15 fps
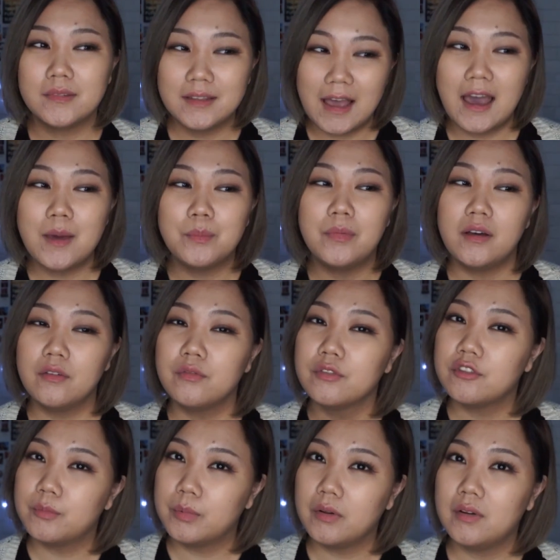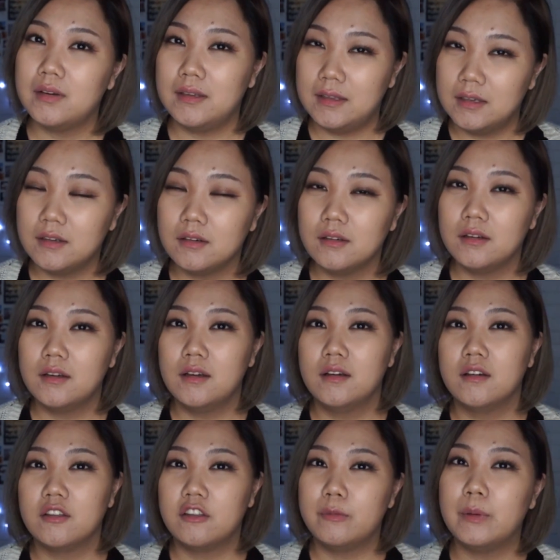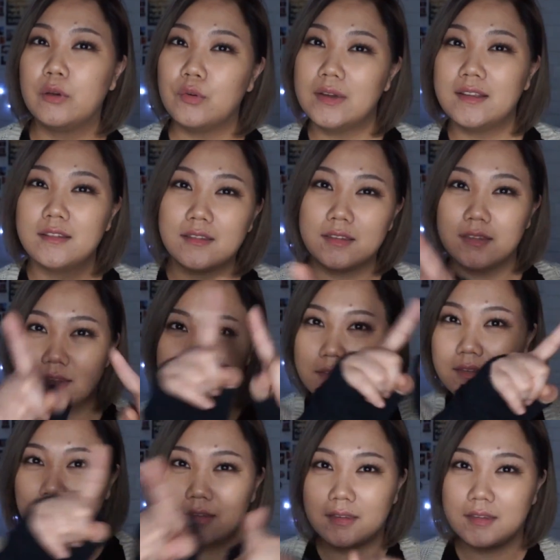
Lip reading: type of spirit here. Spirits,